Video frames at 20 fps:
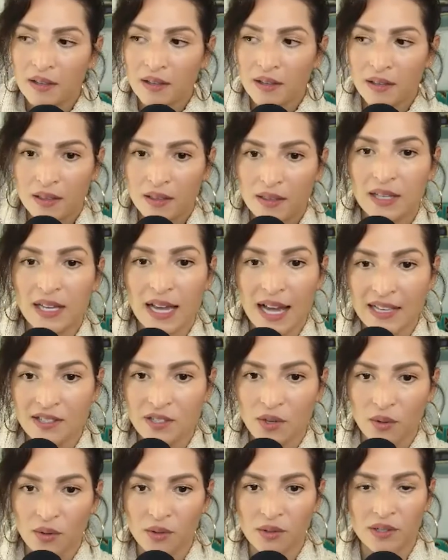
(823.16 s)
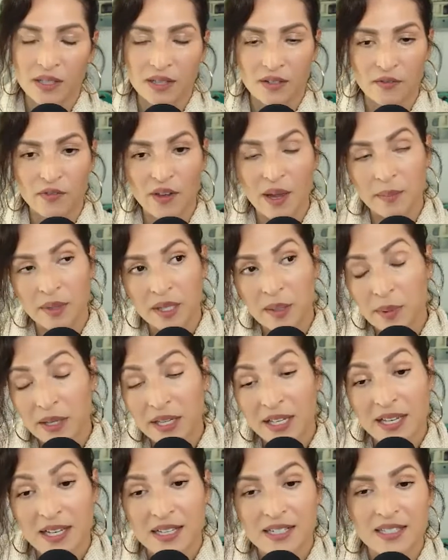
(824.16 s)
the asshole in the family, but
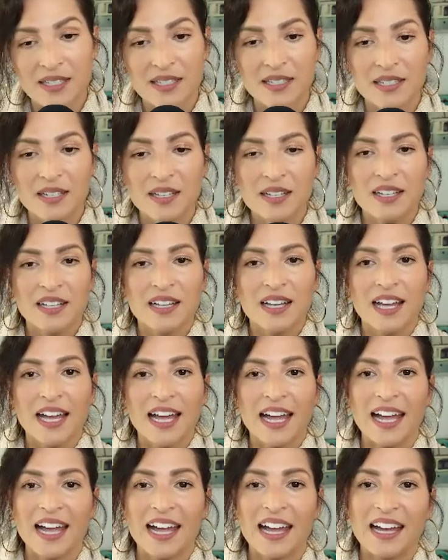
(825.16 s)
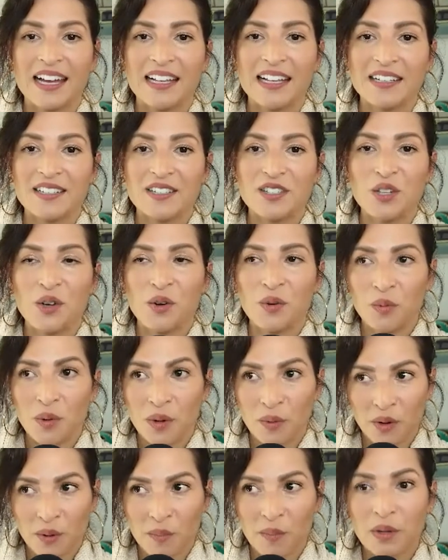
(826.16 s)
he is. And so
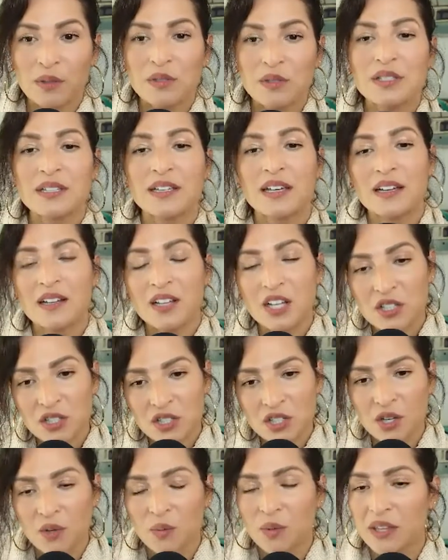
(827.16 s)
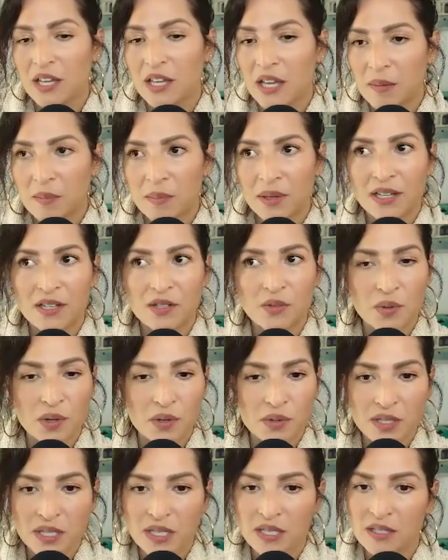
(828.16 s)
we were mostly concerned with him because
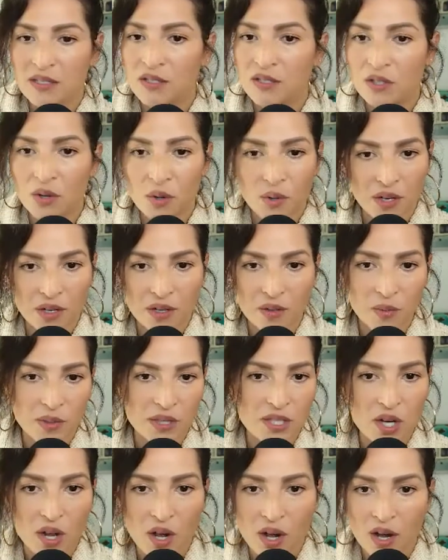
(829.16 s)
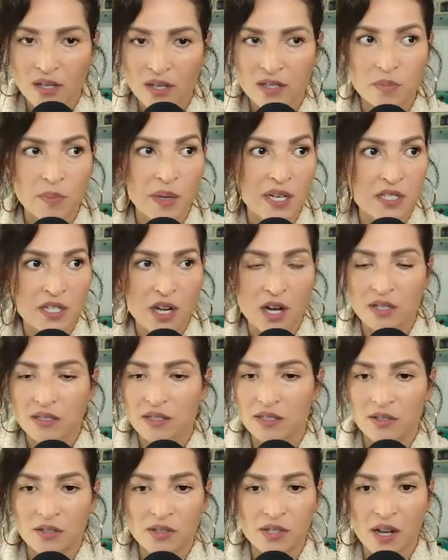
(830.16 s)
Rosie's so good with dogs, big
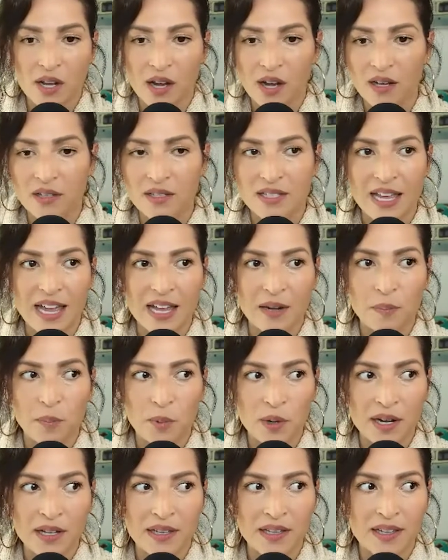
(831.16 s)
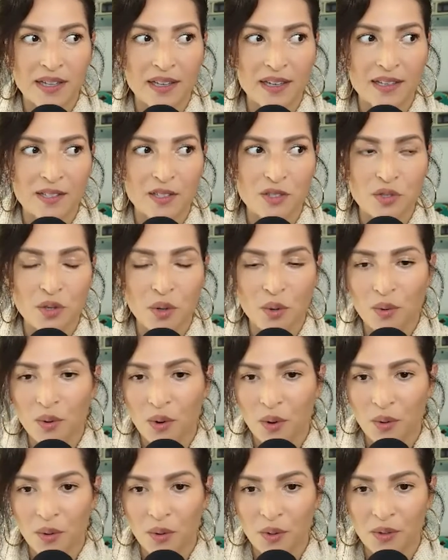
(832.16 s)
dogs, little dogs, and Brink is so
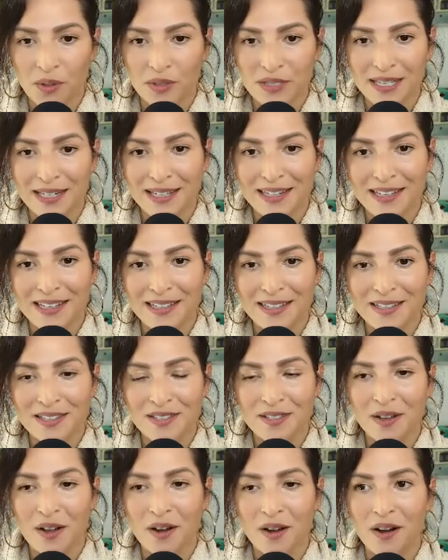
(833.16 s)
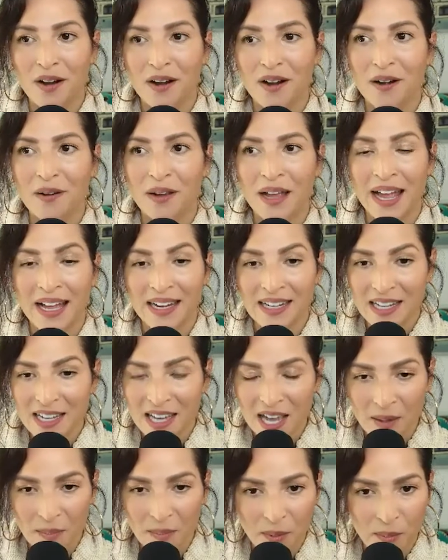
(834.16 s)
old and he's our handy
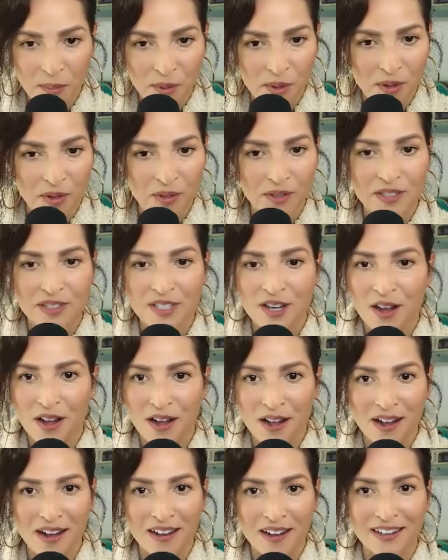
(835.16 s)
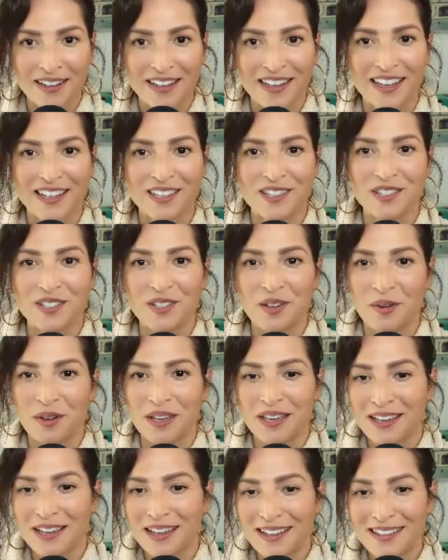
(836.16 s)
capable dog, mm-hmm. and so
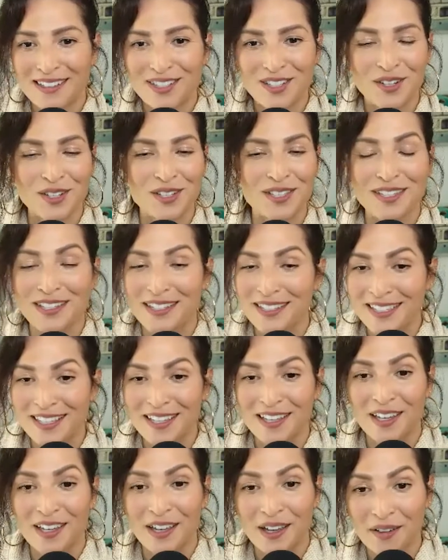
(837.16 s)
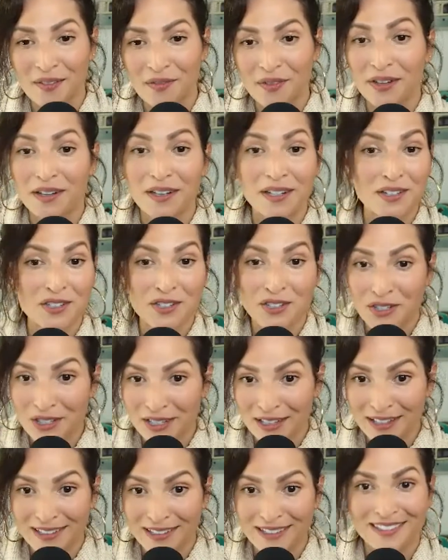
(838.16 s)
he just doesn't give a
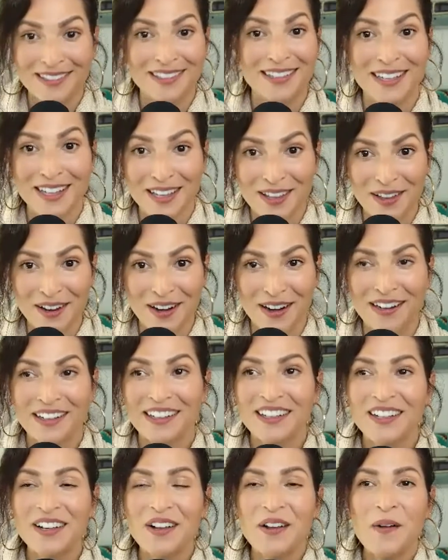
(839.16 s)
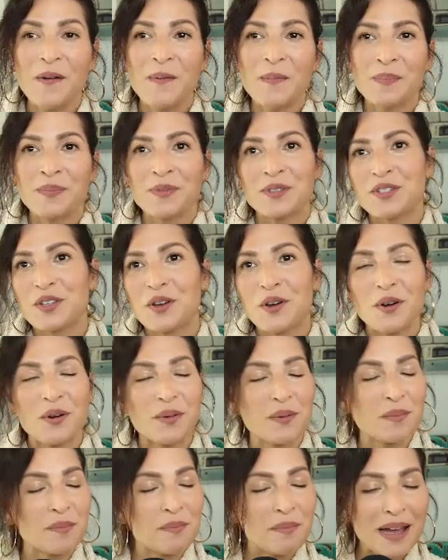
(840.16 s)
shit either.
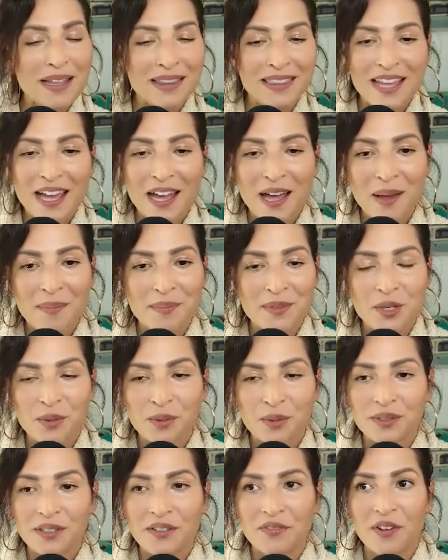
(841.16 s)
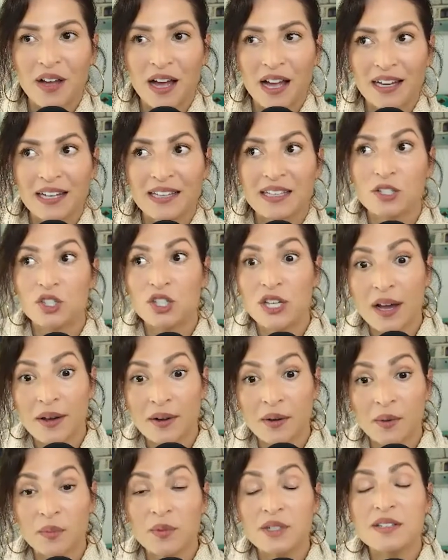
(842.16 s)
So met them, totally fine. And then
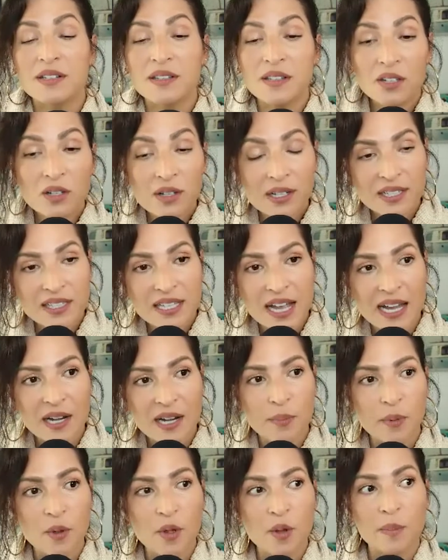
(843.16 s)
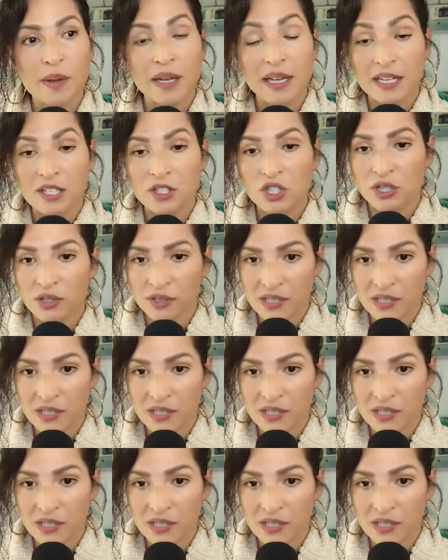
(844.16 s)
Chowder was a little excitable, but he chilled